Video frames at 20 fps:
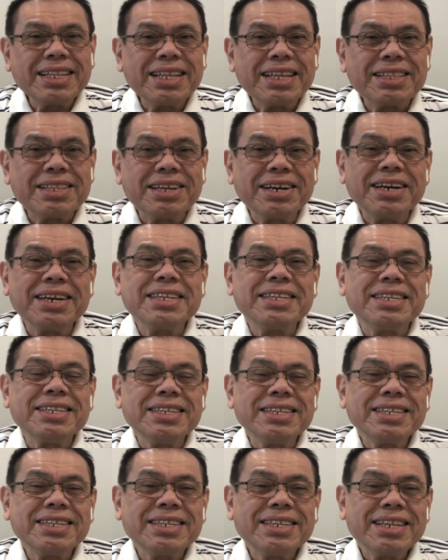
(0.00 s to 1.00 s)
The
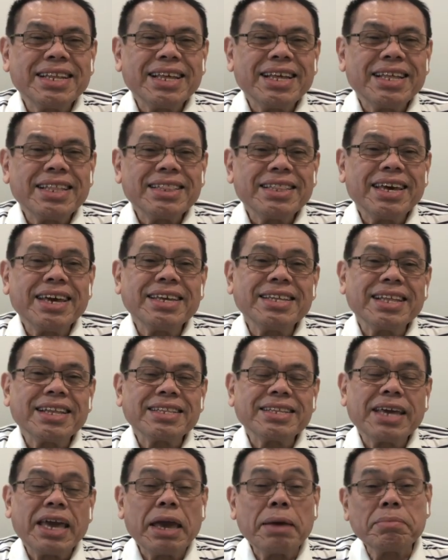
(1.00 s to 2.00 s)
third thing
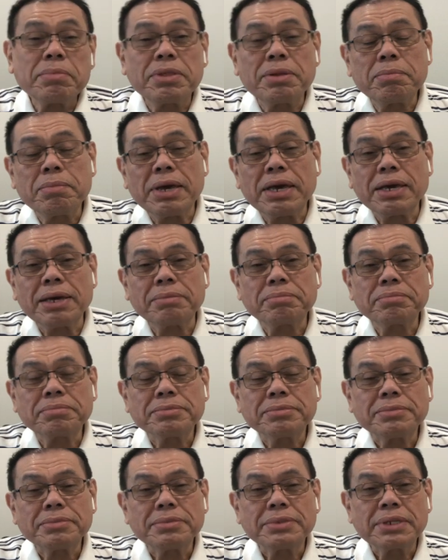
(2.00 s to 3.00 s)
that came to me
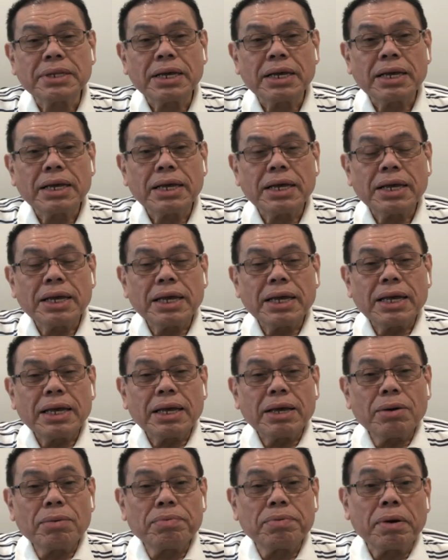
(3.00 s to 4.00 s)

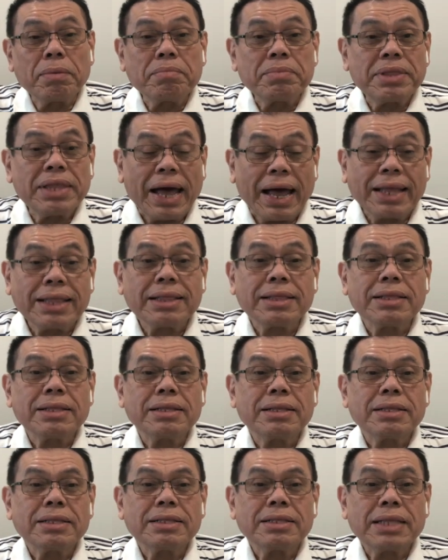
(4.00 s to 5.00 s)
from that
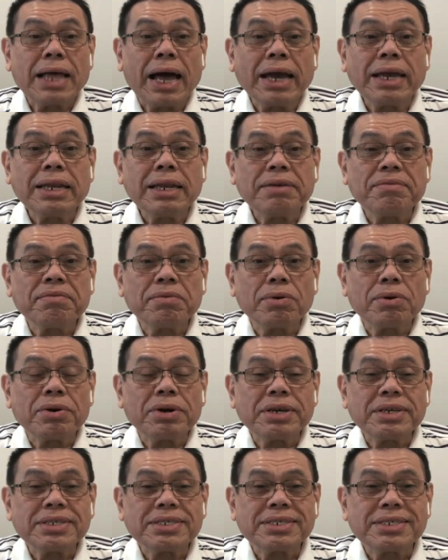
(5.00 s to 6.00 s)
tiny
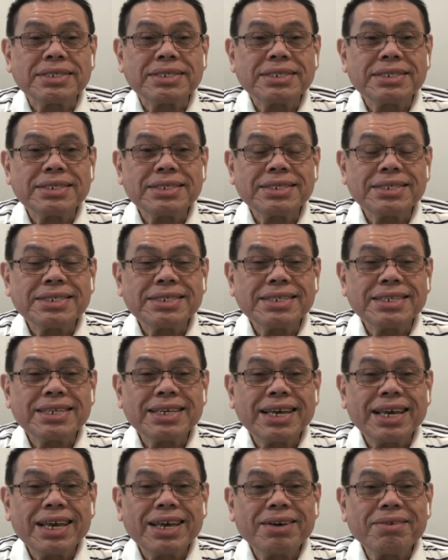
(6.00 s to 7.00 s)
voice
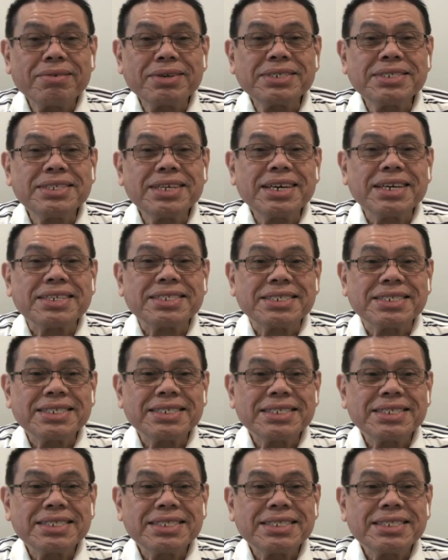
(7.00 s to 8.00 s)
was this
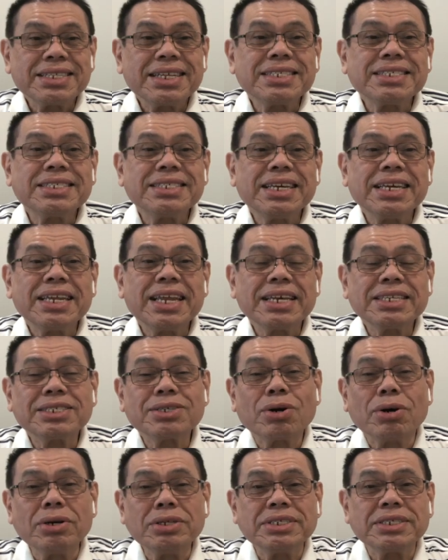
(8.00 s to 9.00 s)
that sin has
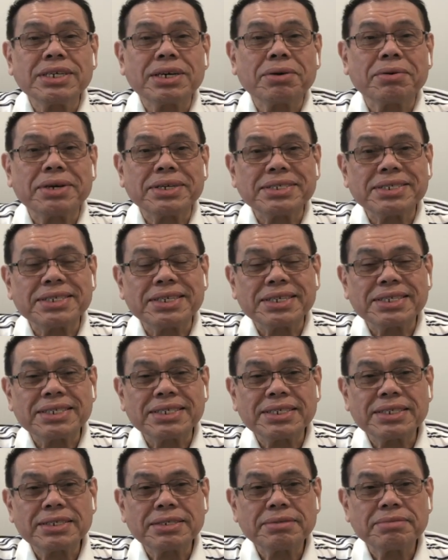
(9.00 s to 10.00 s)

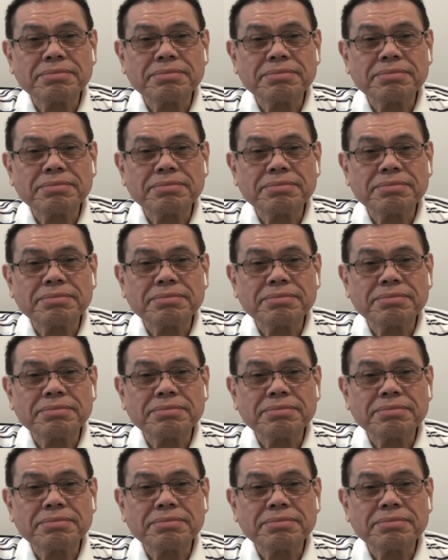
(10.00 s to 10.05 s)
consequences.